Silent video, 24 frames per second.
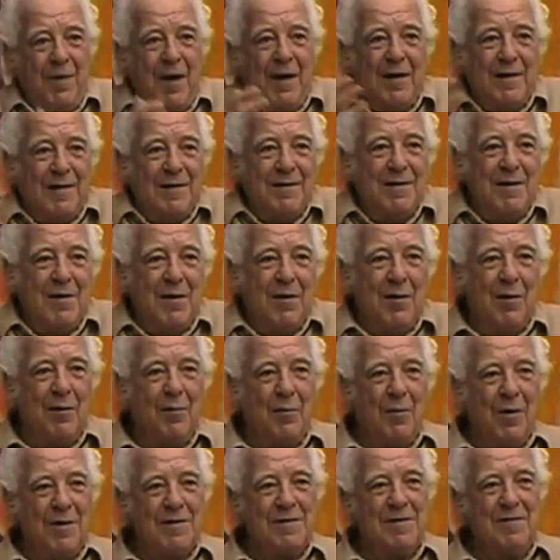But, you
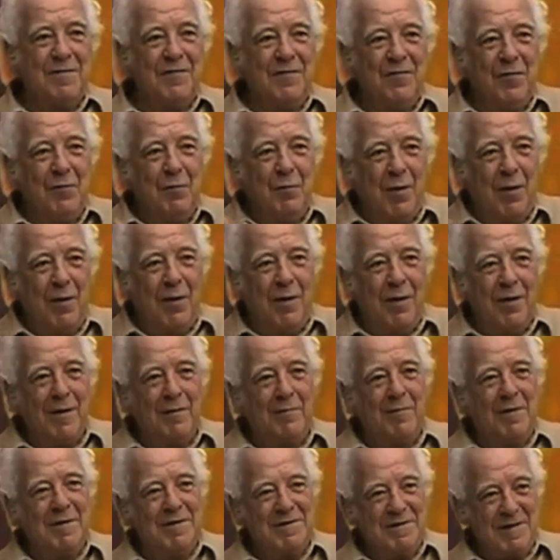know, it wasn't football,
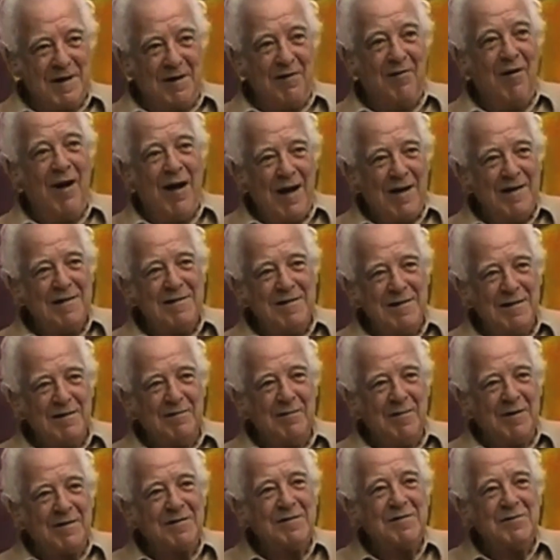it was the Christ,
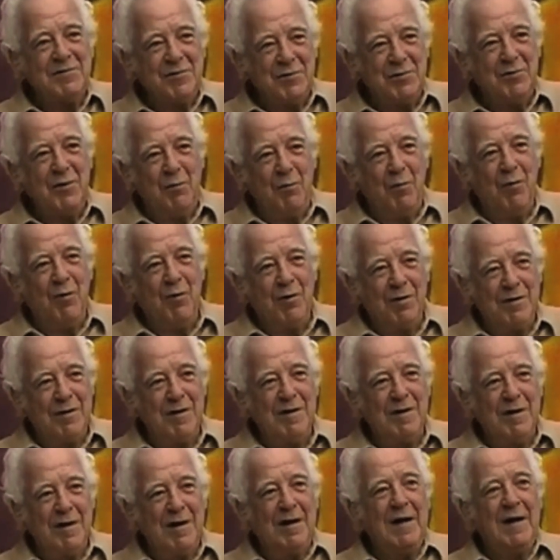it wasn't too
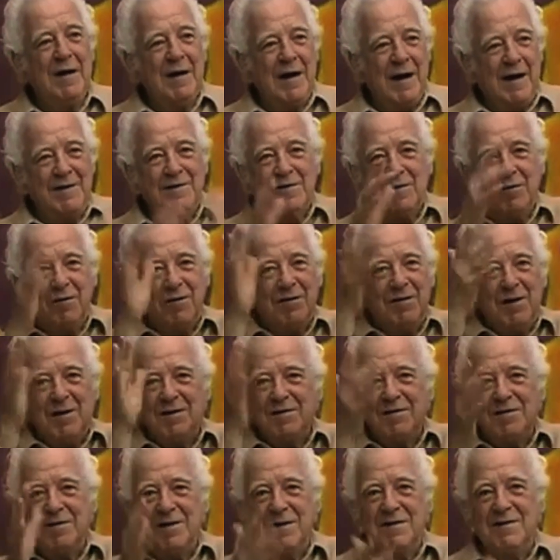important, and so it
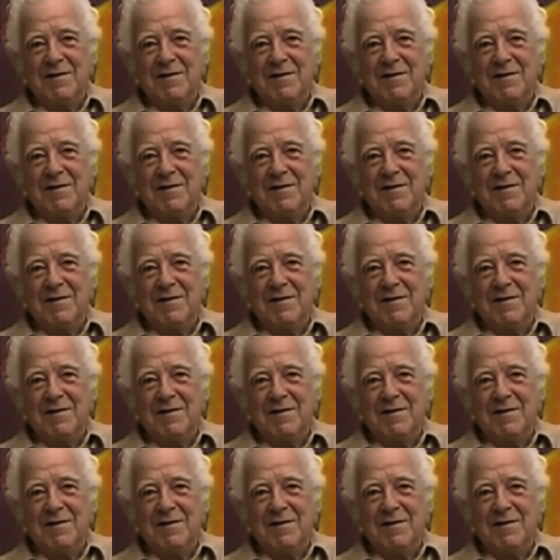just